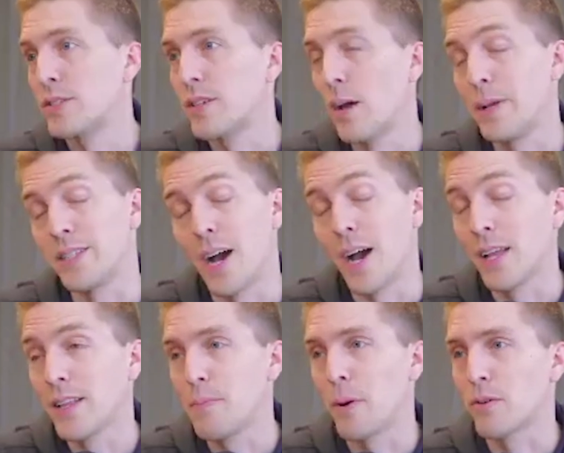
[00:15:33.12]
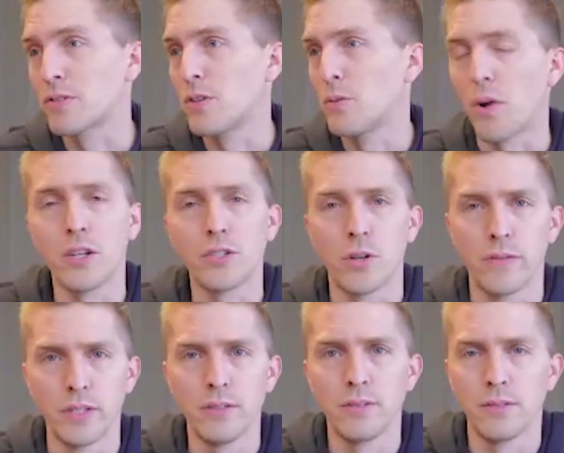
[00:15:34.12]
it's highly personal brand
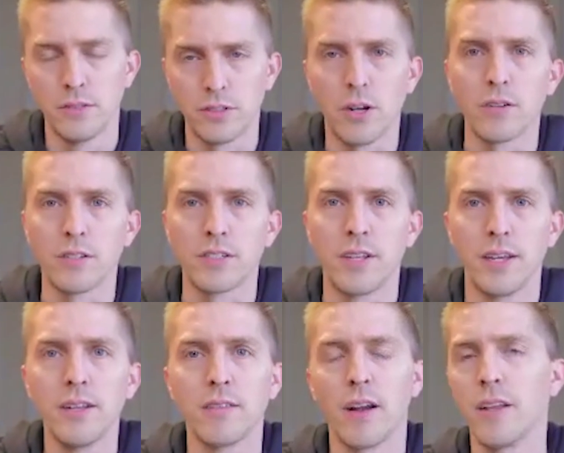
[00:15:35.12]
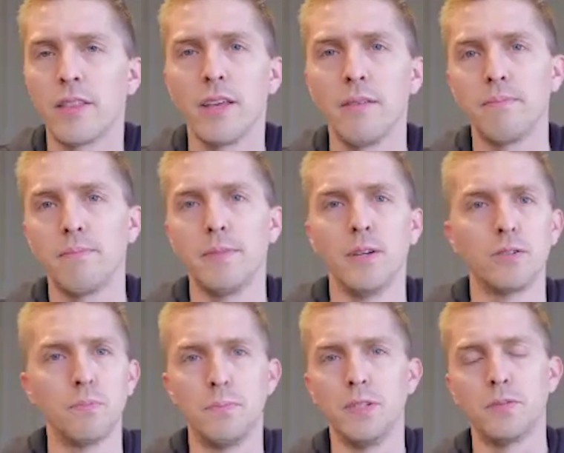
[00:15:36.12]
driven in this current state, right?
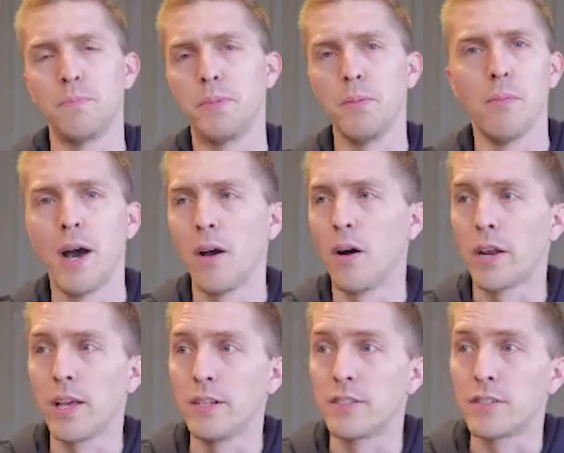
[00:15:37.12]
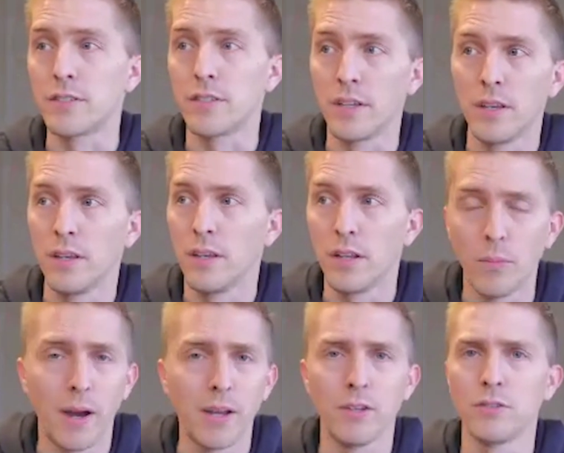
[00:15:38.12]
It's people in my audience,
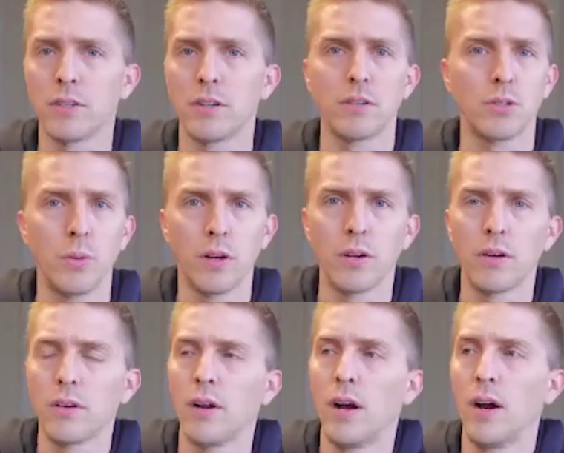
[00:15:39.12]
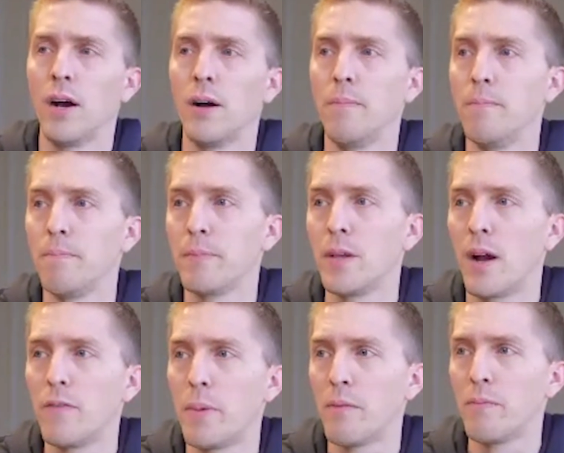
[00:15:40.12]
my newsletter, Twitter, I
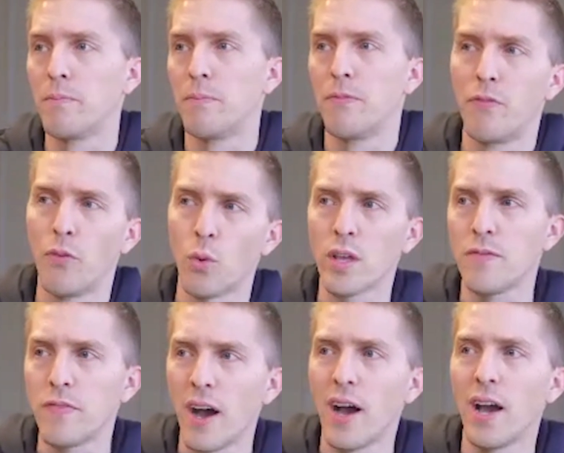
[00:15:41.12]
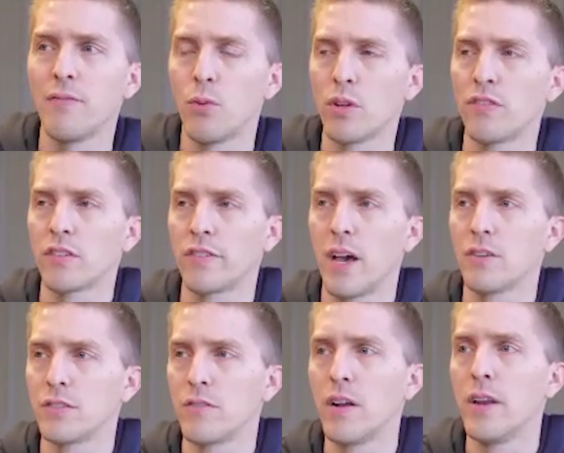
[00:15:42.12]
have about
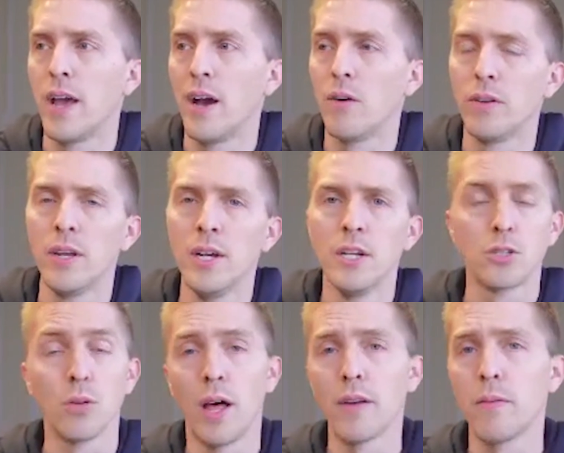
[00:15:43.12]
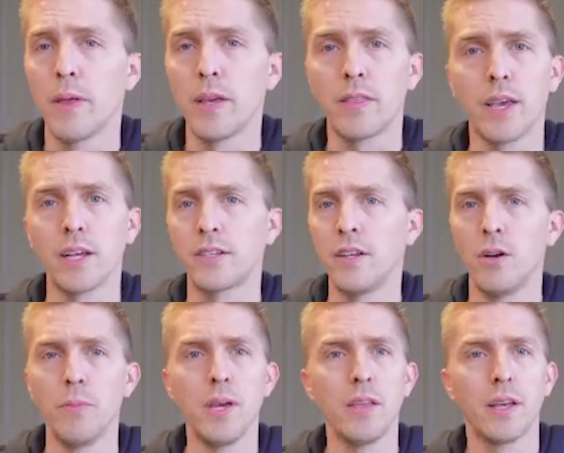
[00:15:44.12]
46,000 right now. And so a lot of them, they get to
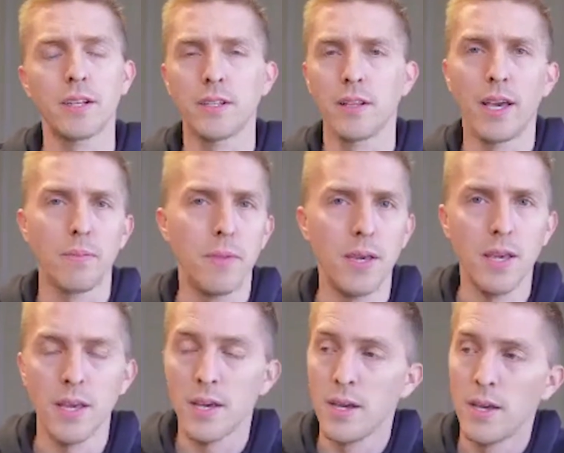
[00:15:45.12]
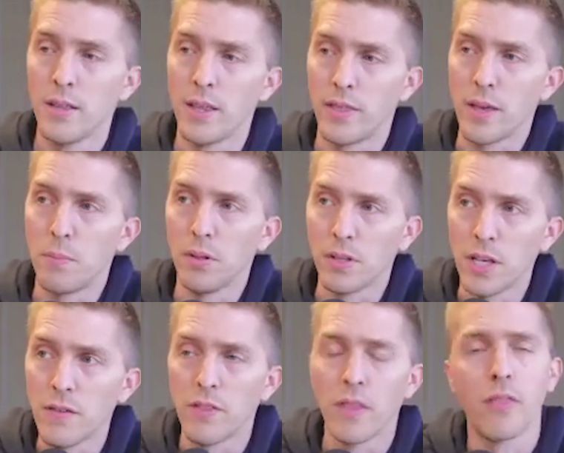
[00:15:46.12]
know me, they get to like me, they
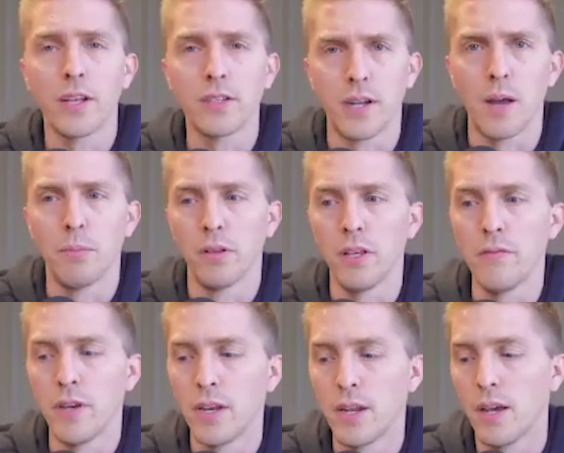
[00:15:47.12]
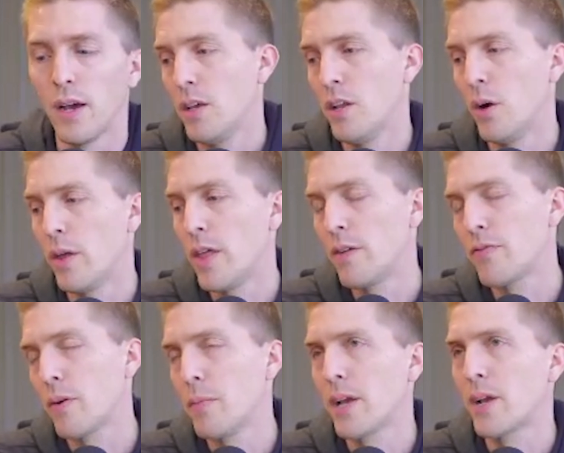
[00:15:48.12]
believe in the things that I believe in, and then
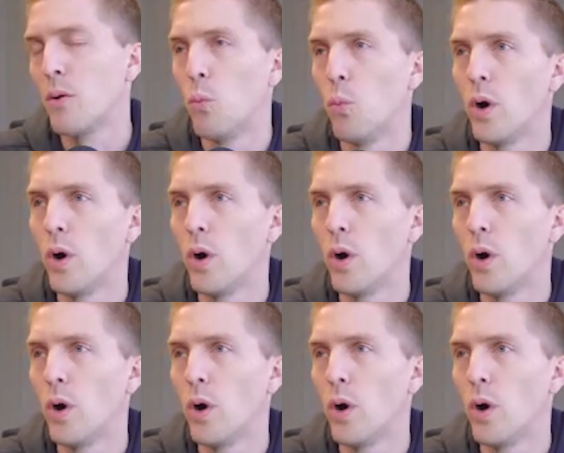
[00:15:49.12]
from like a